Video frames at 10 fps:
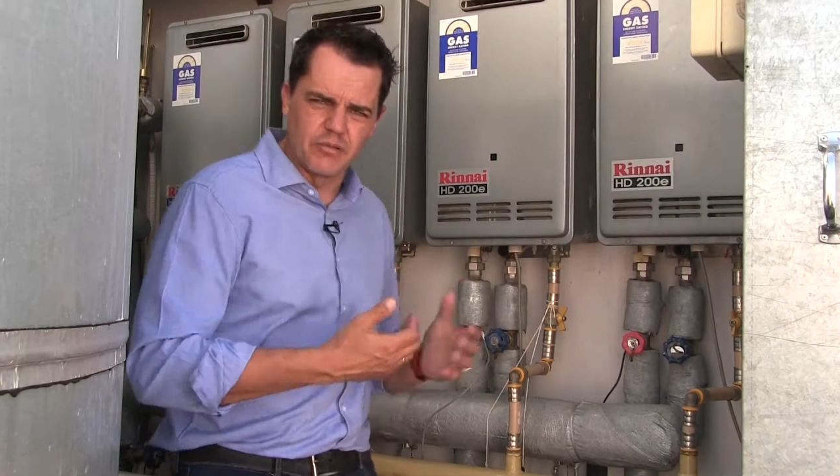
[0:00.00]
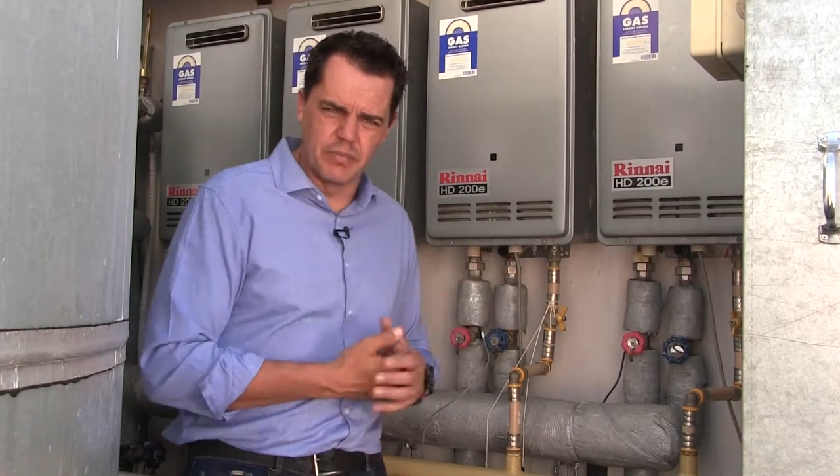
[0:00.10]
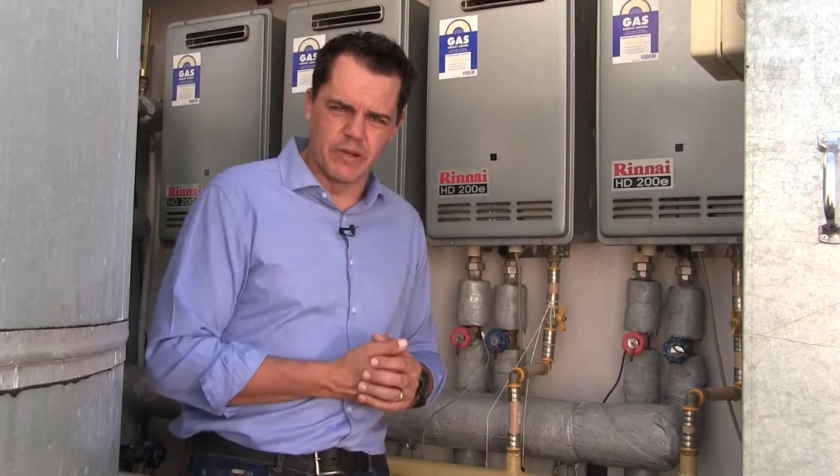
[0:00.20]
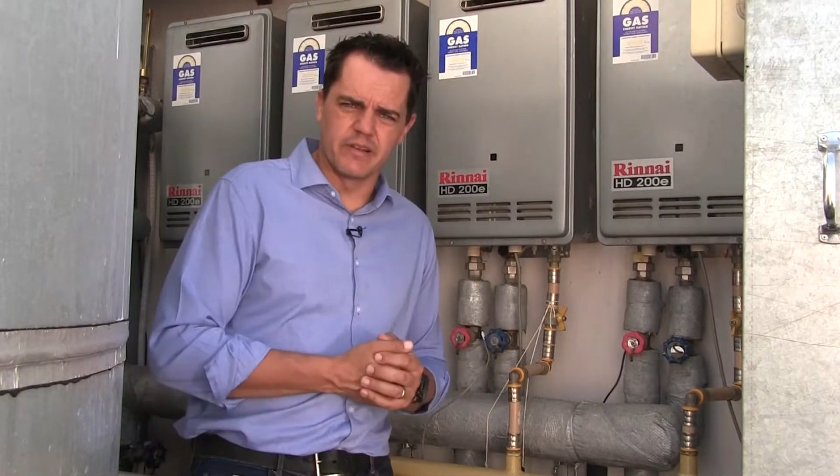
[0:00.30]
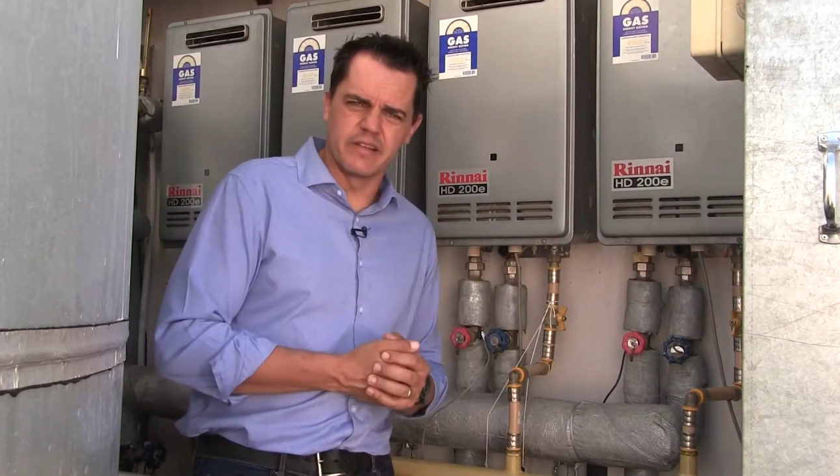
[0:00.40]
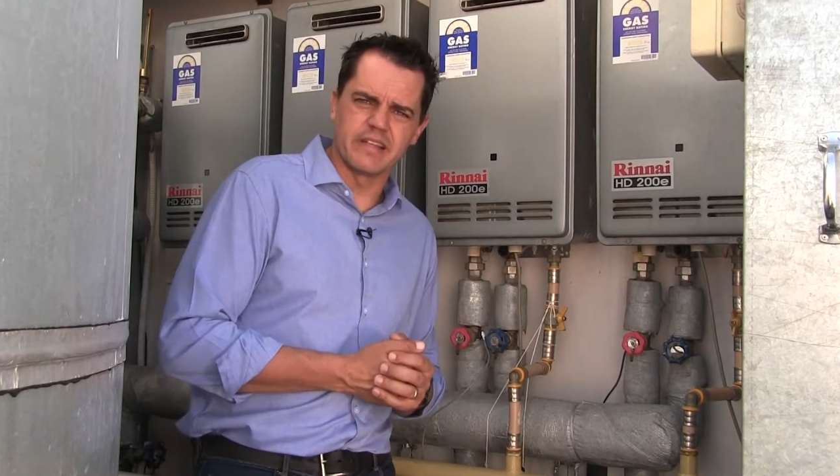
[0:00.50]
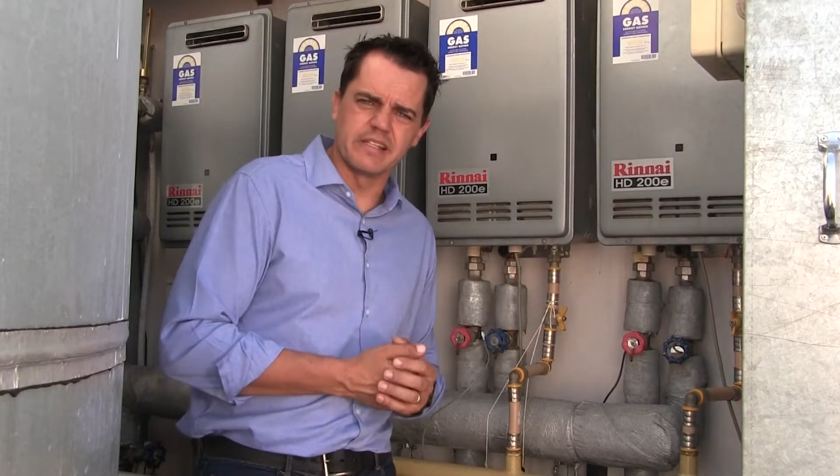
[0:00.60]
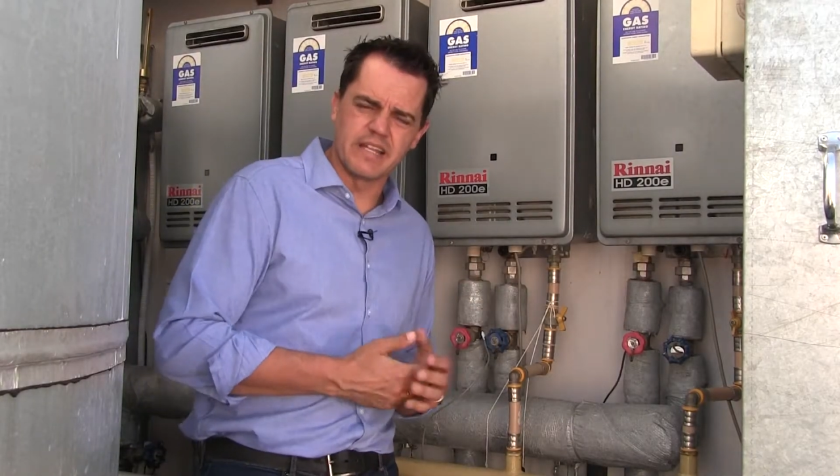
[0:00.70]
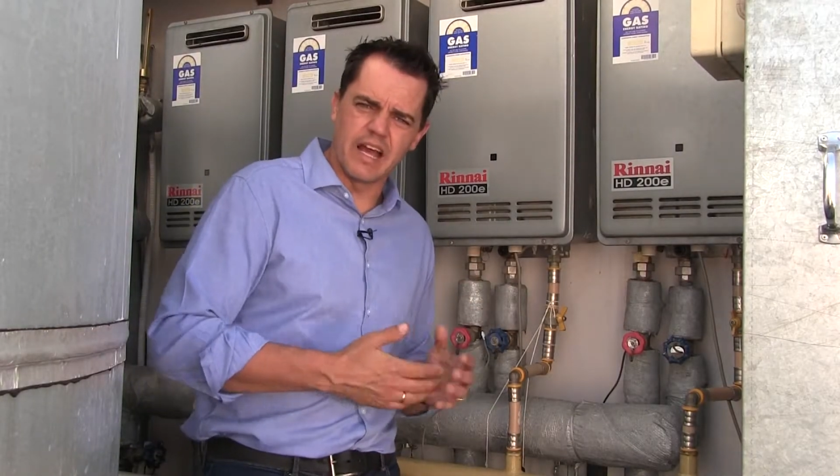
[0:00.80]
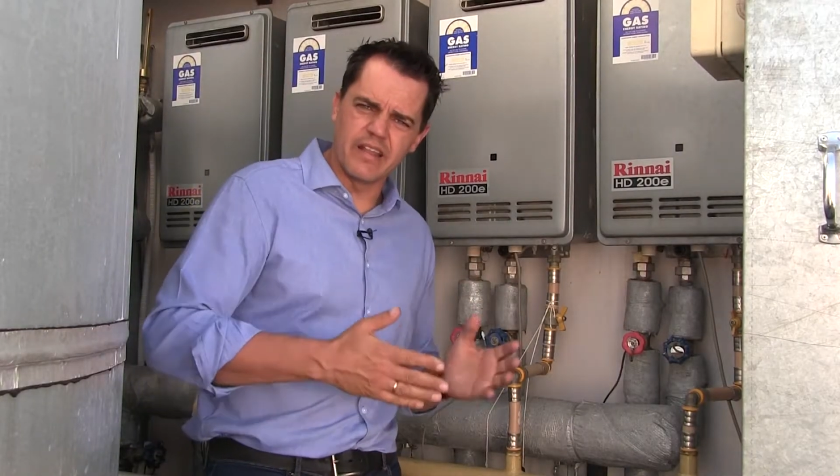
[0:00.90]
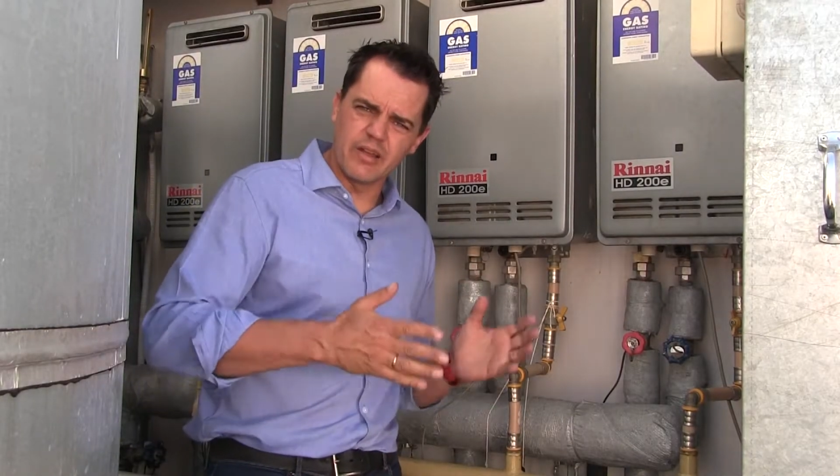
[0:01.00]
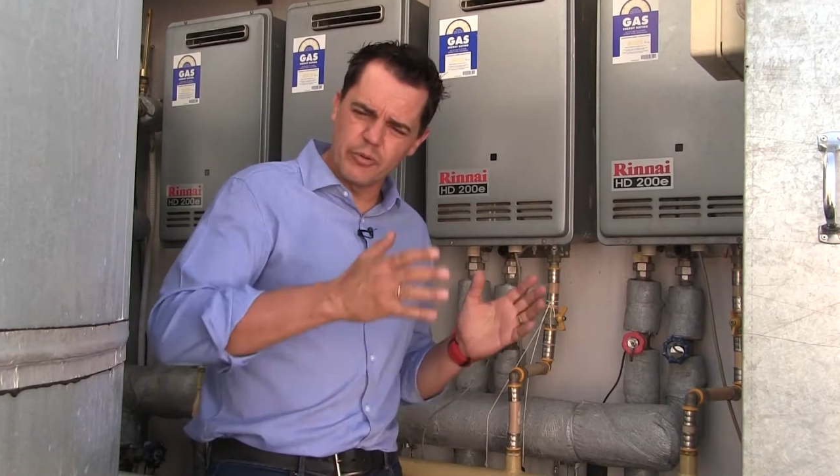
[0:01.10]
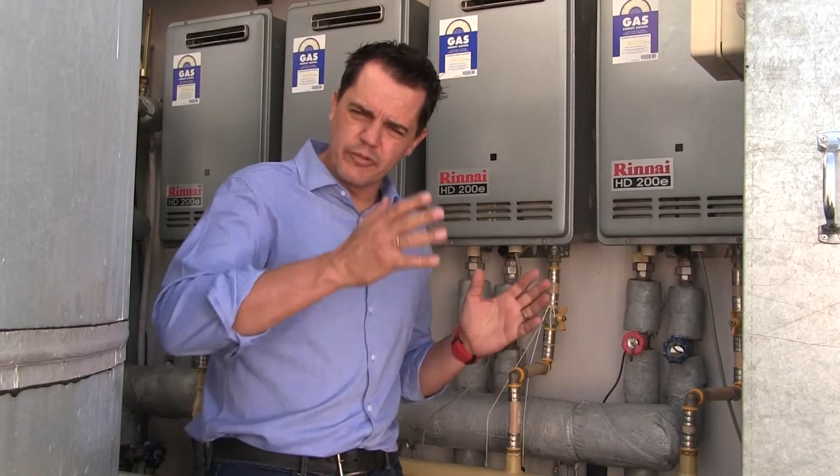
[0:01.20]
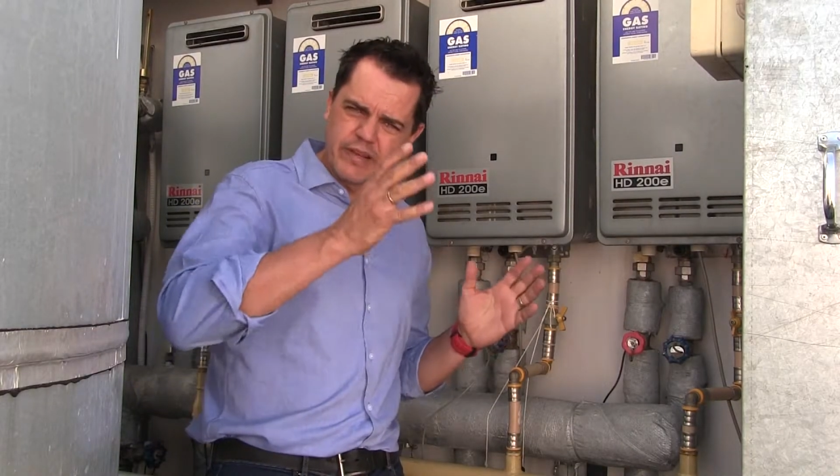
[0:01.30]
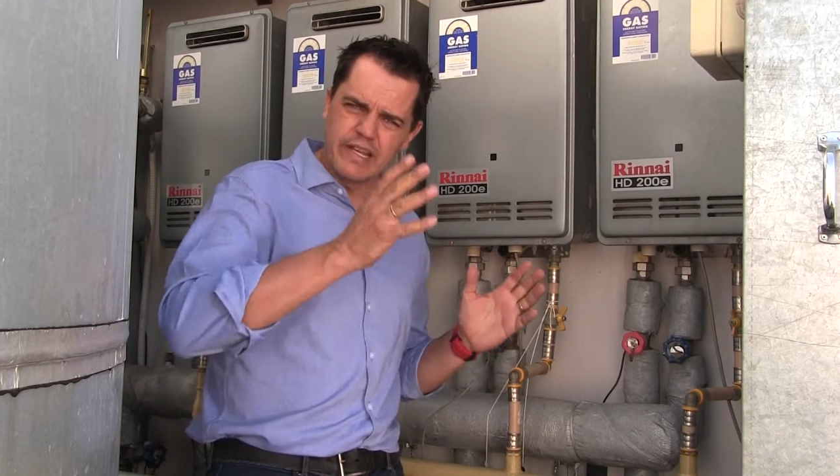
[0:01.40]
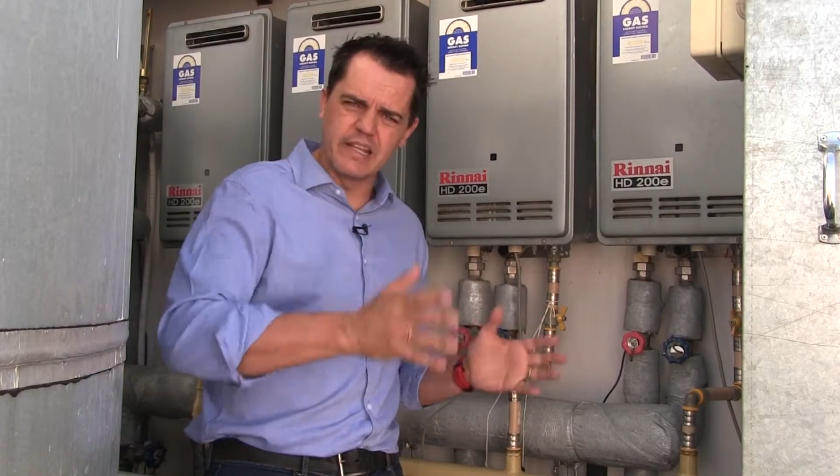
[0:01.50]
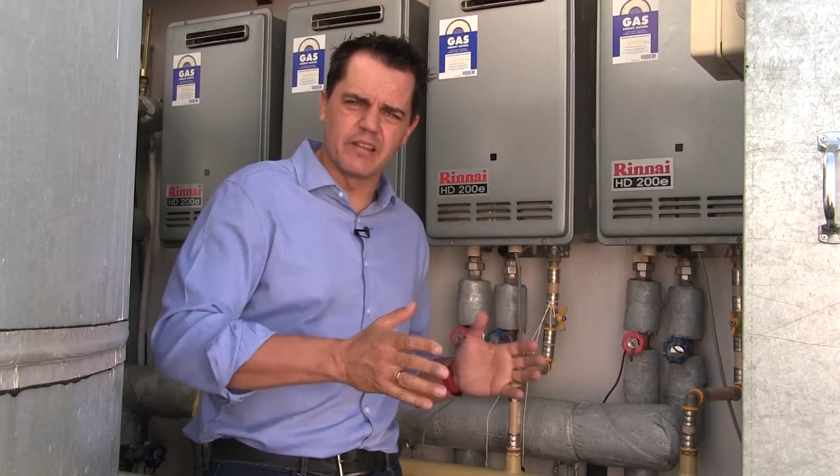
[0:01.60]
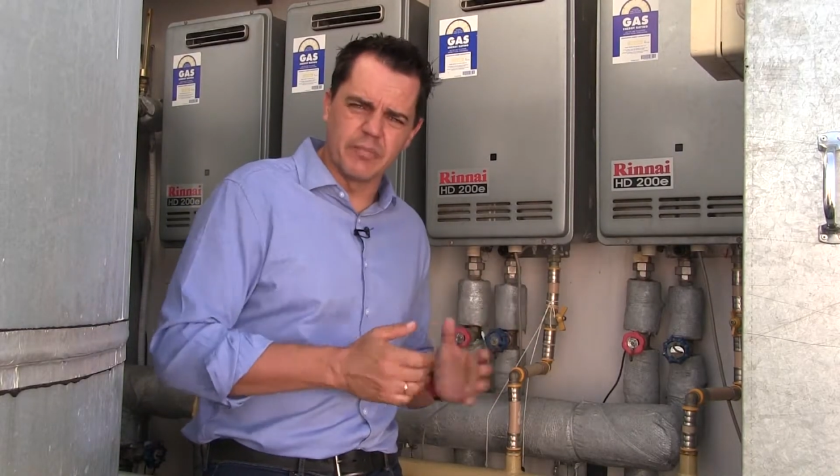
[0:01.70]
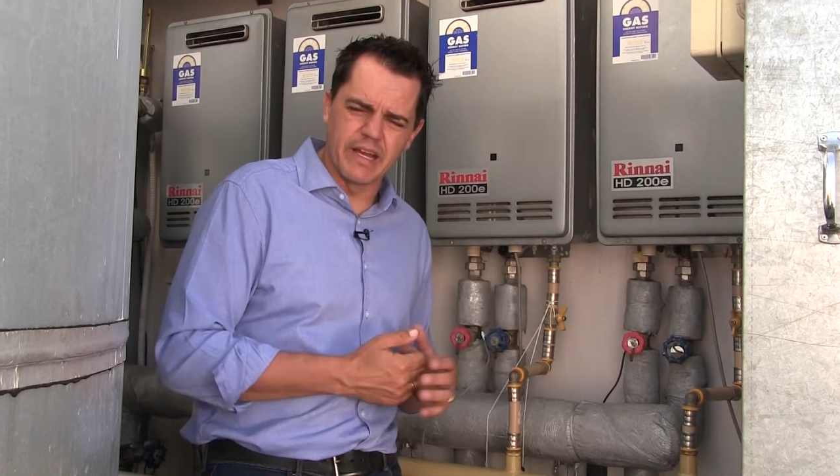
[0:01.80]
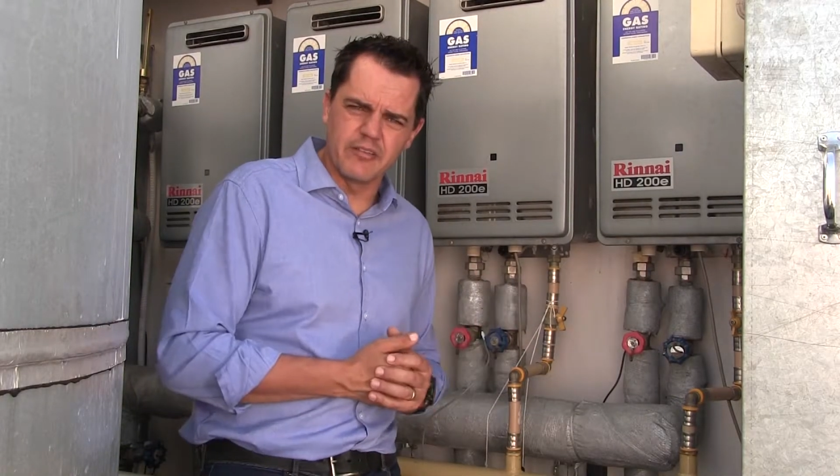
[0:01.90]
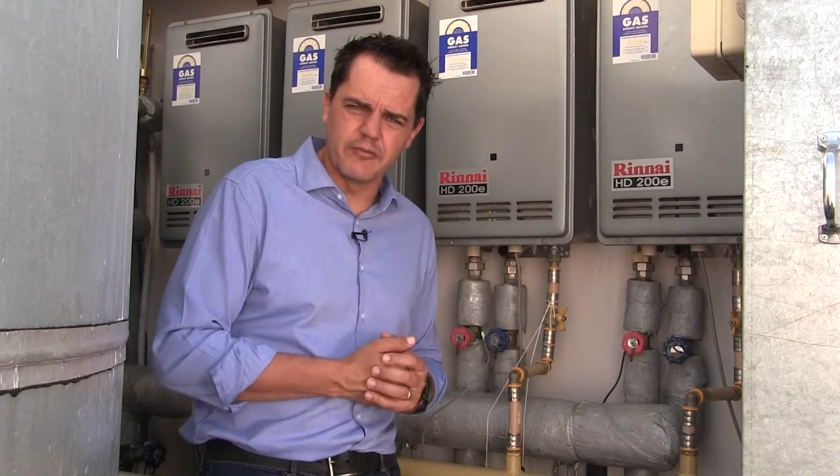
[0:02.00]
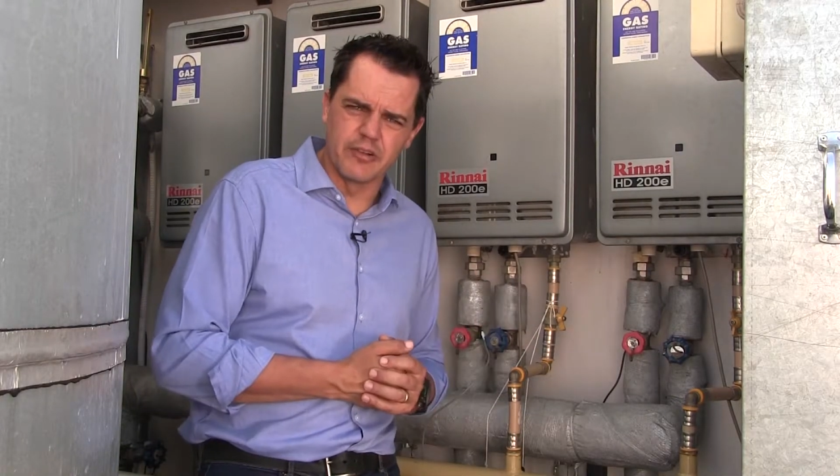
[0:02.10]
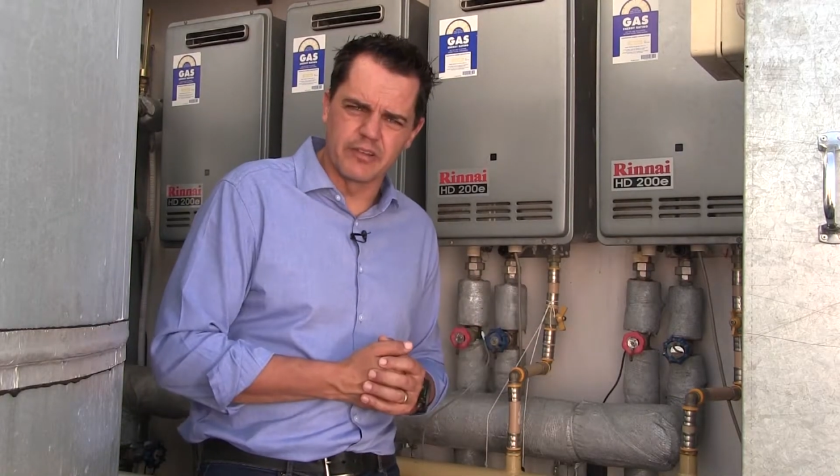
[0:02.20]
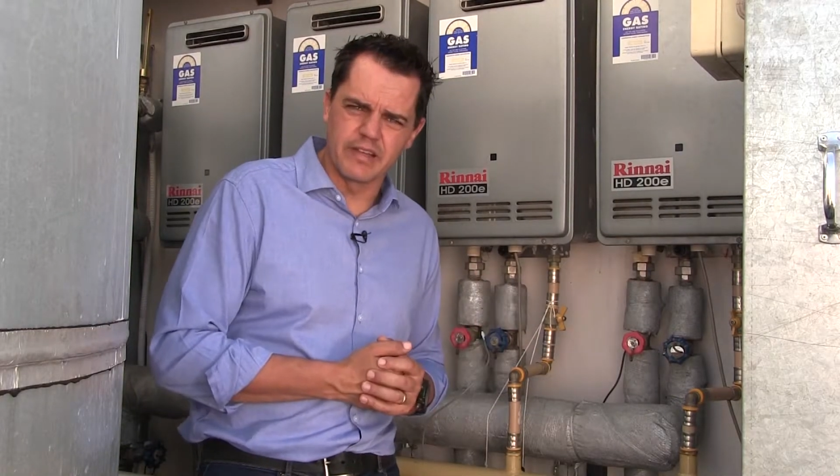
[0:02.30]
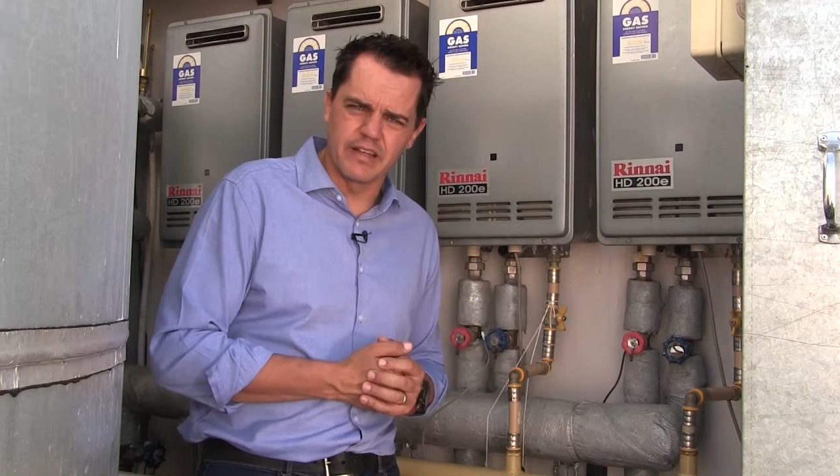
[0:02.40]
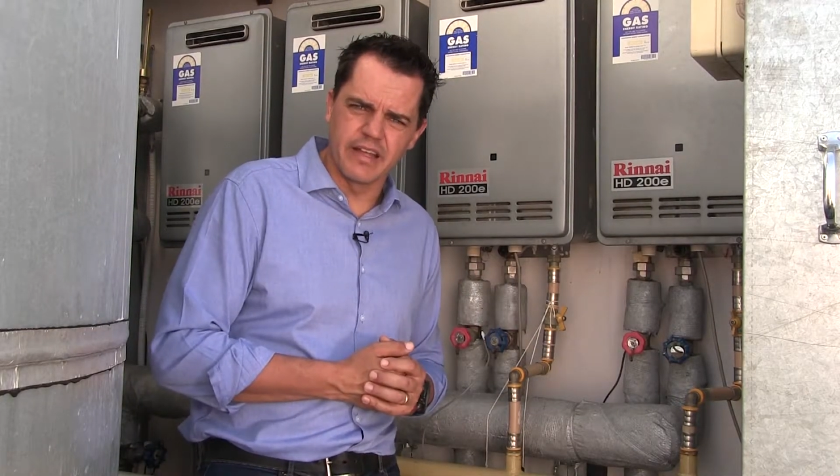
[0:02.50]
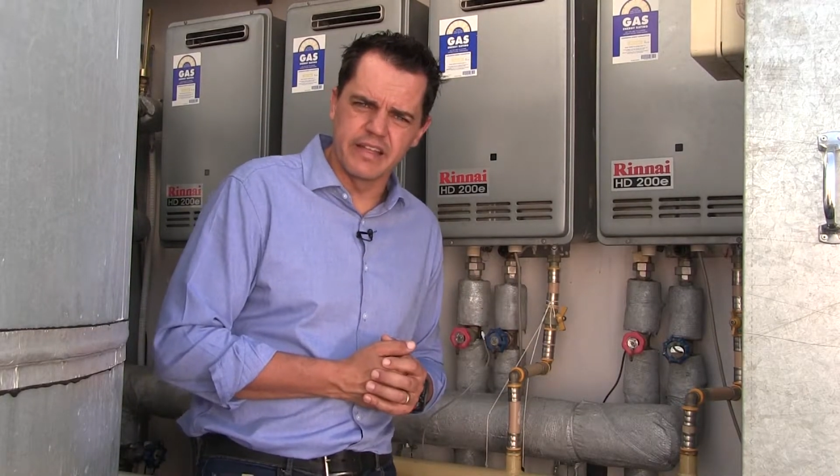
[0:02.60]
component is, now that we've cleaned the main filter,